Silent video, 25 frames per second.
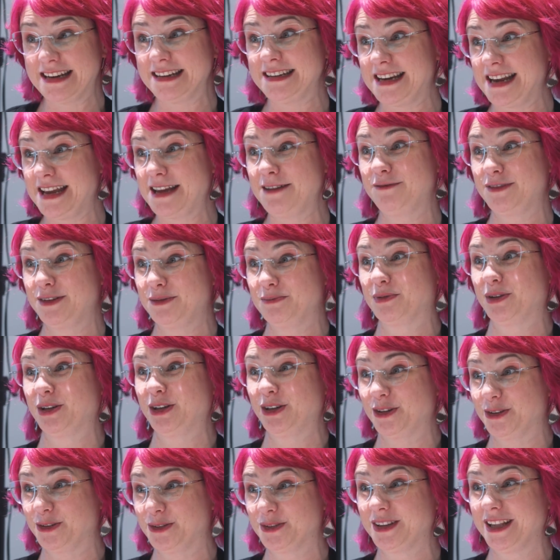a navy
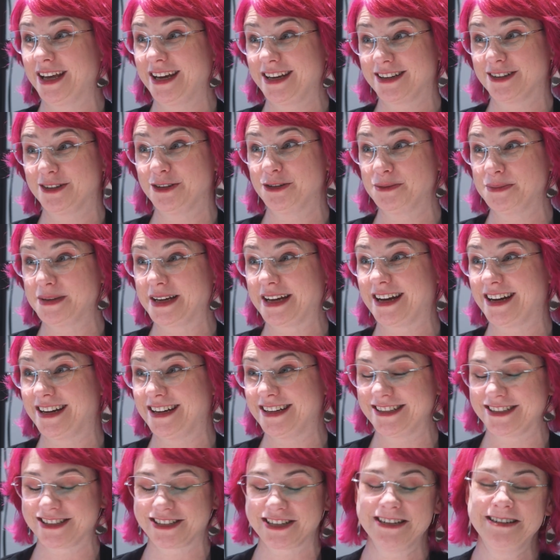blue. Like, oh my
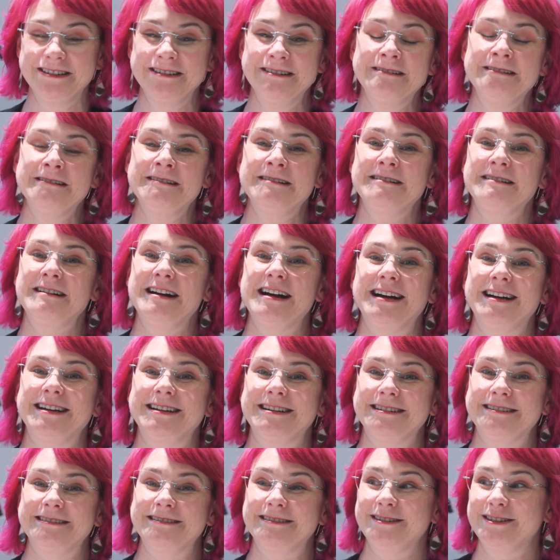gosh,
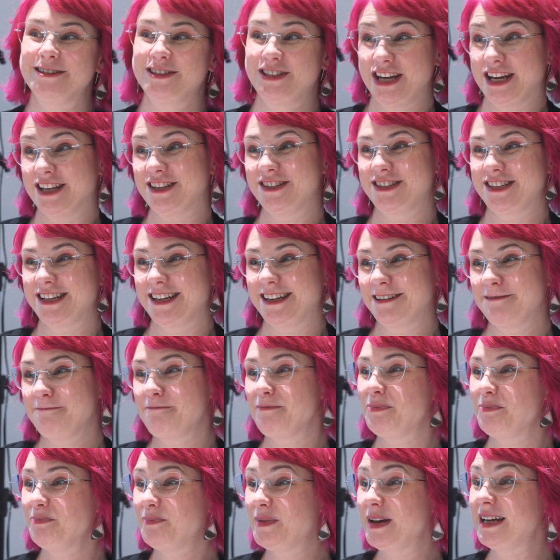challenging.
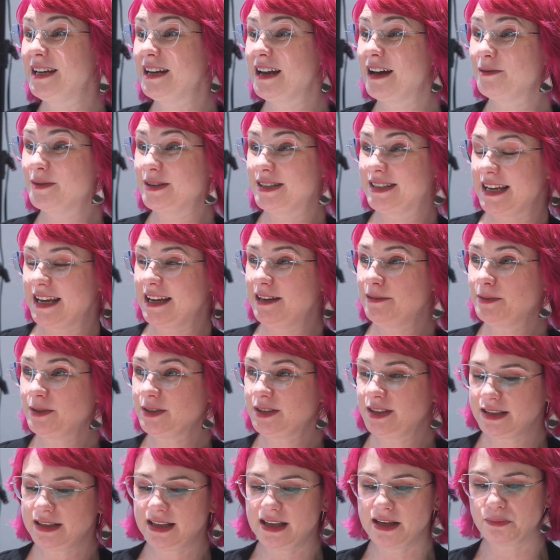But I was able
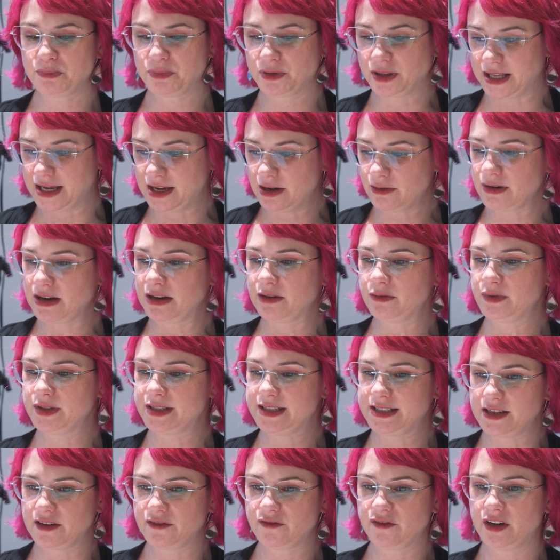to like play around
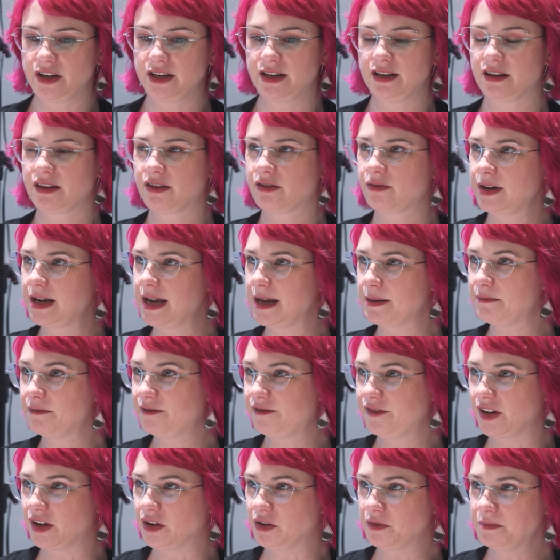with different 3M
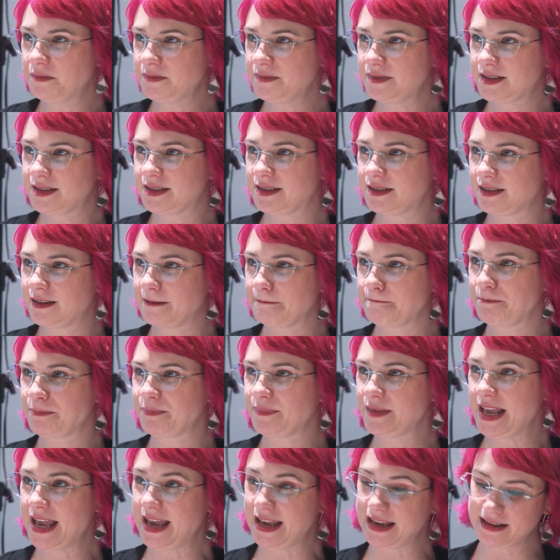films
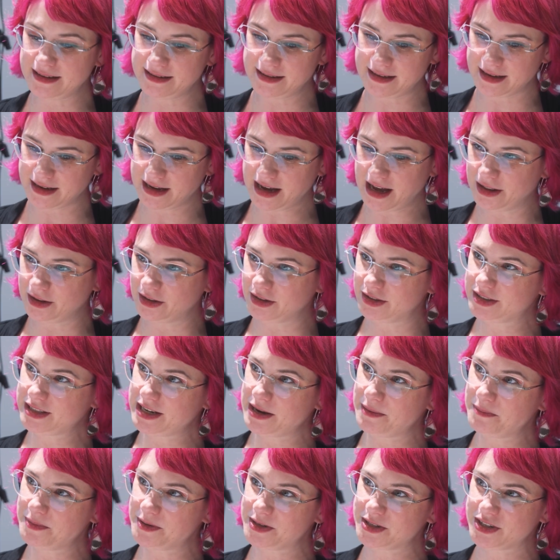and the color
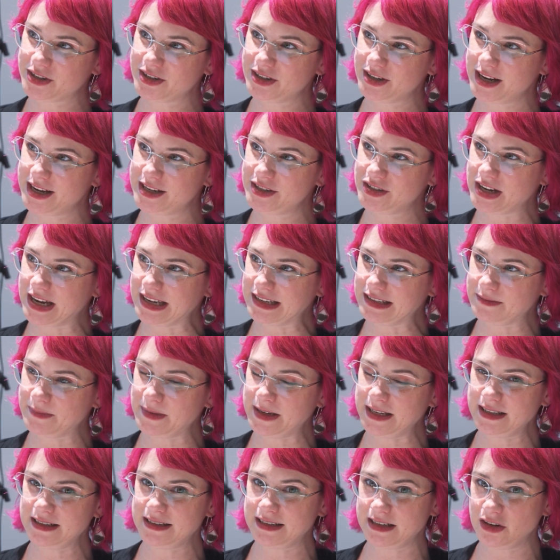temperature
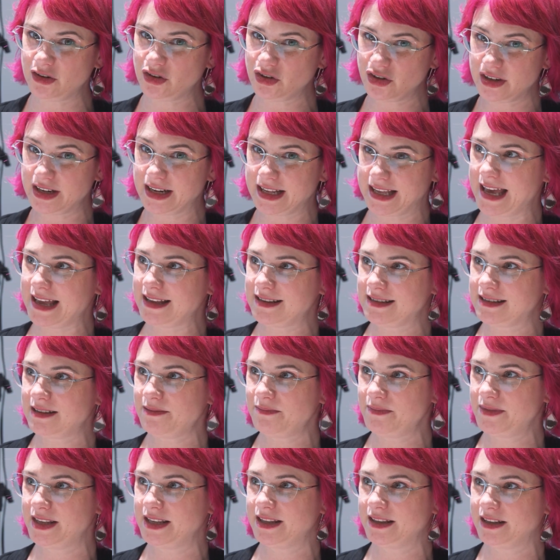adjustments in order to get
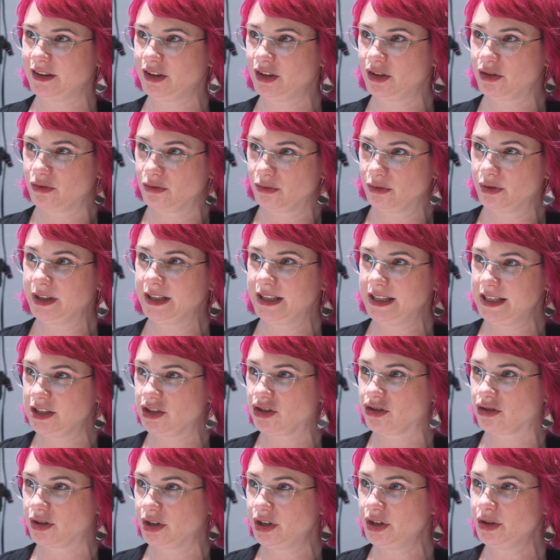something that looked really
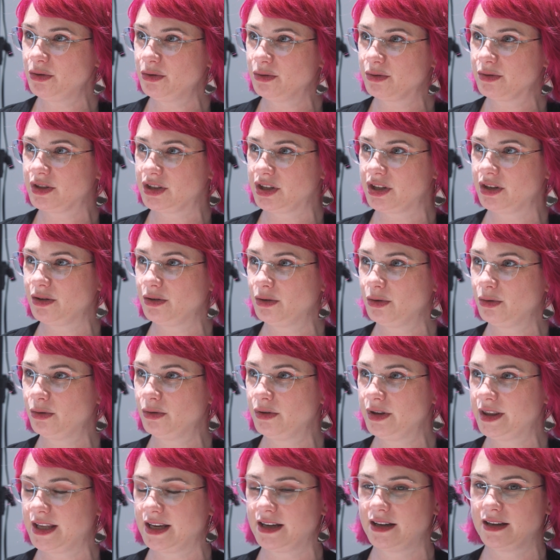true
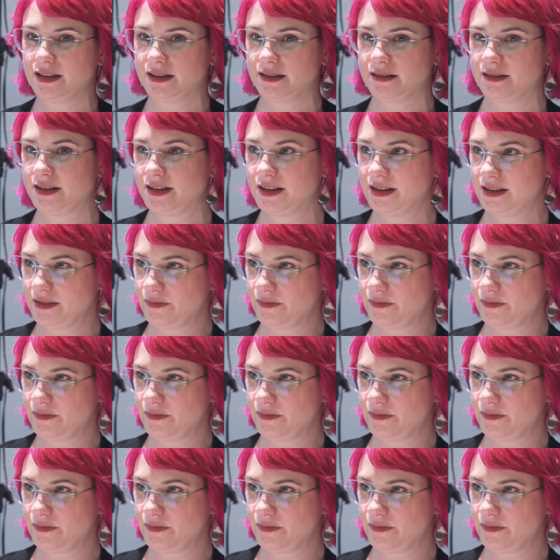to the